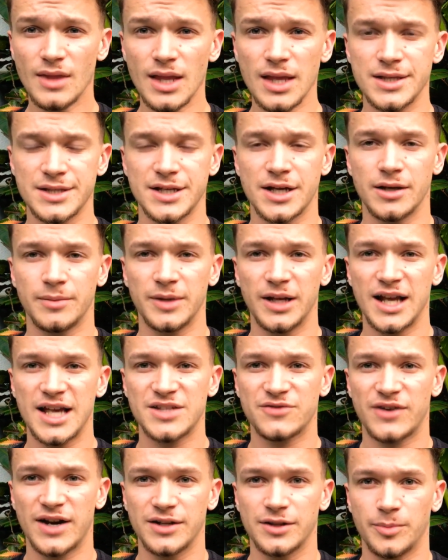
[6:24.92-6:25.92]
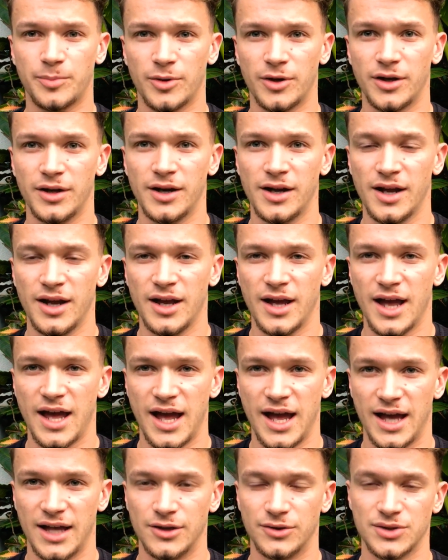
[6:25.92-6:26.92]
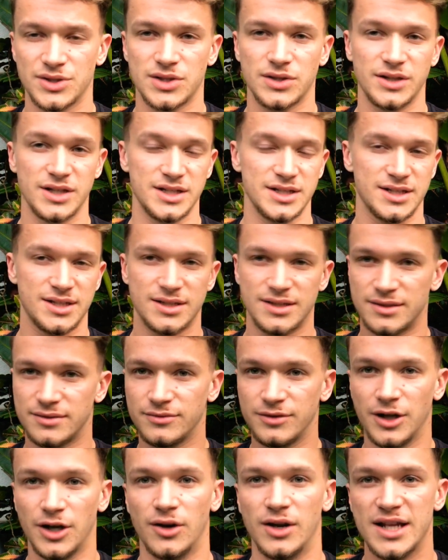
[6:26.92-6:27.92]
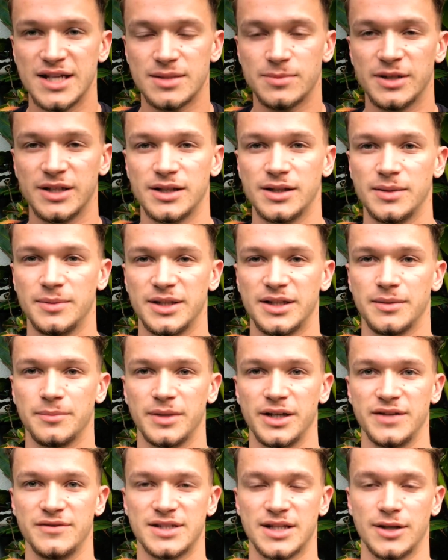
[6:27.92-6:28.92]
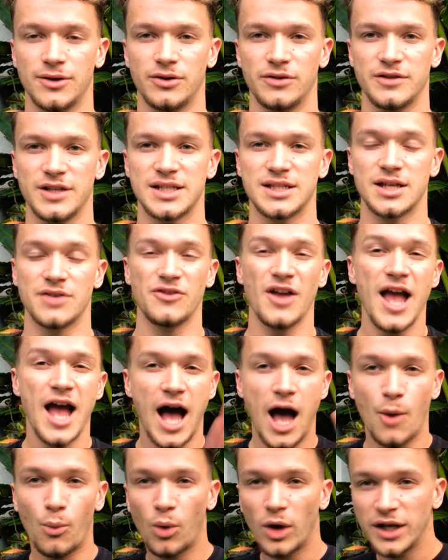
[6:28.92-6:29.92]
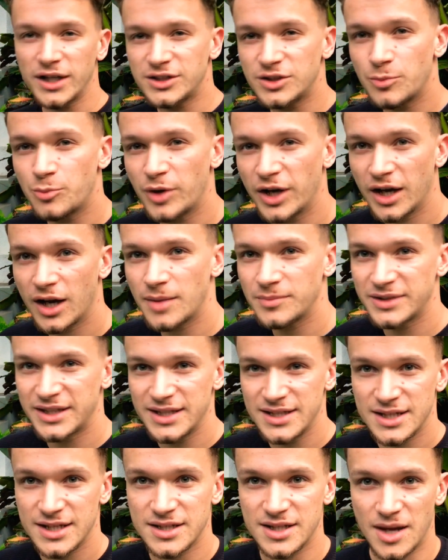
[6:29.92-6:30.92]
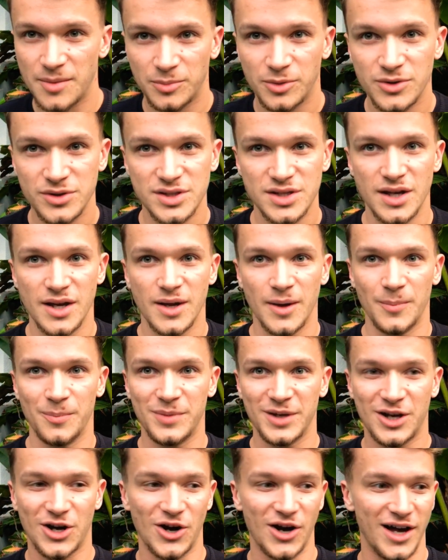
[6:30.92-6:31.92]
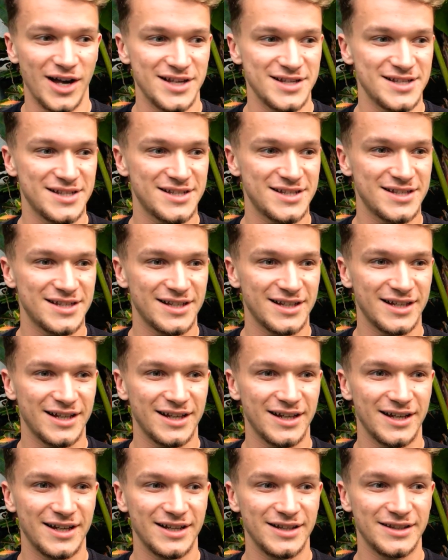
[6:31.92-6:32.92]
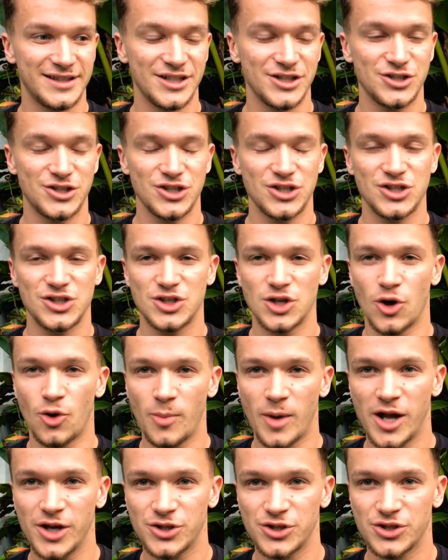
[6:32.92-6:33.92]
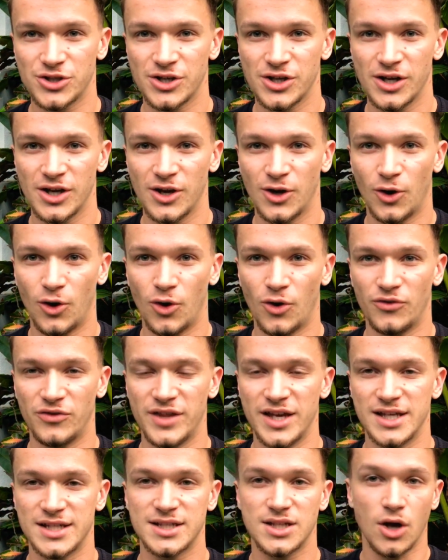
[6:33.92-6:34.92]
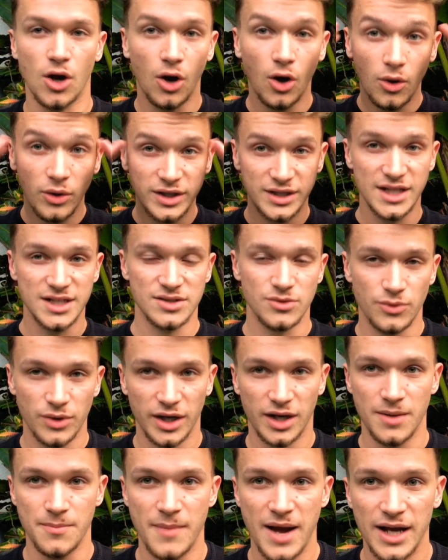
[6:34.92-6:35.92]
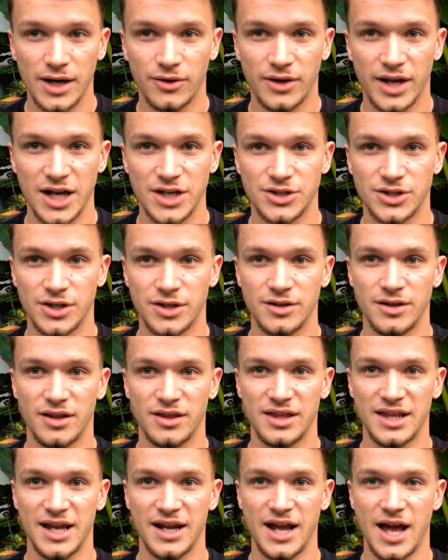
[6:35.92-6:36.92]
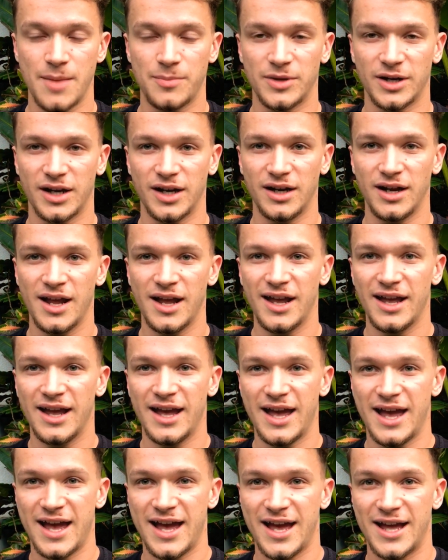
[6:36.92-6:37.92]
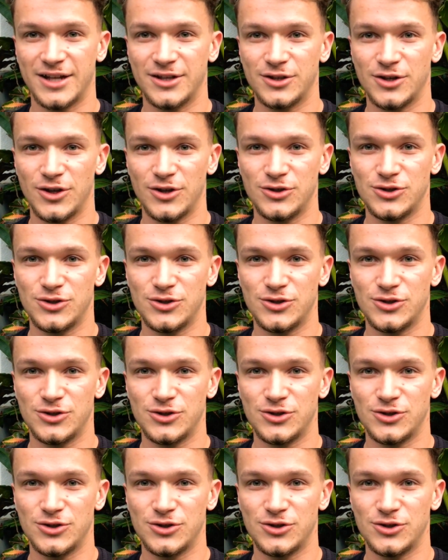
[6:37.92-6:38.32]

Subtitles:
it's gonna be less frowned upon, and also there's less limiting beliefs and all of this stuff. I wanted to bring up these examples because there's just so much of this, oh, it doesn't work in my location thing happening, and